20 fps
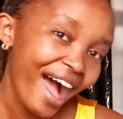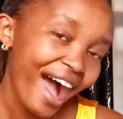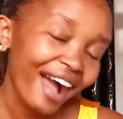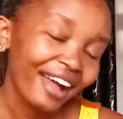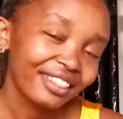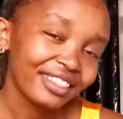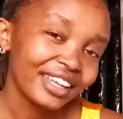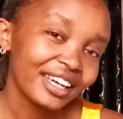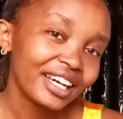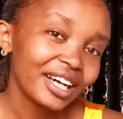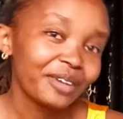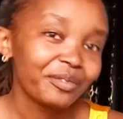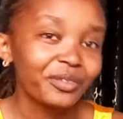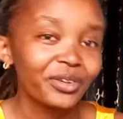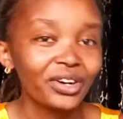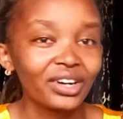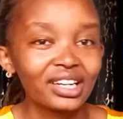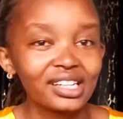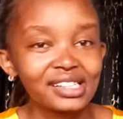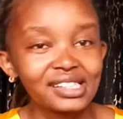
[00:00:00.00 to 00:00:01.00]
I think I'm
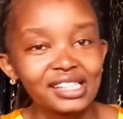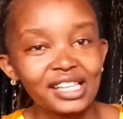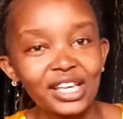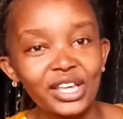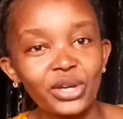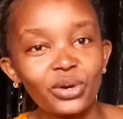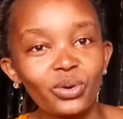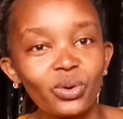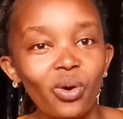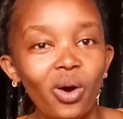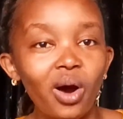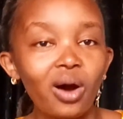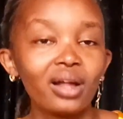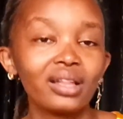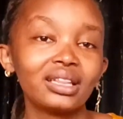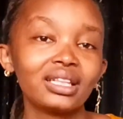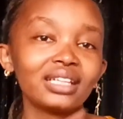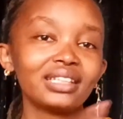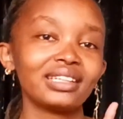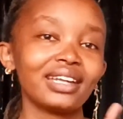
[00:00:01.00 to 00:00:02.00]
going to see you
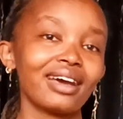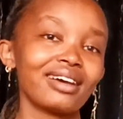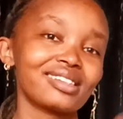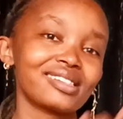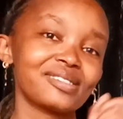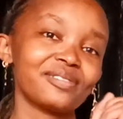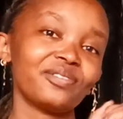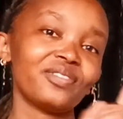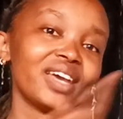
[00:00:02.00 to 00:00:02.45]
on the next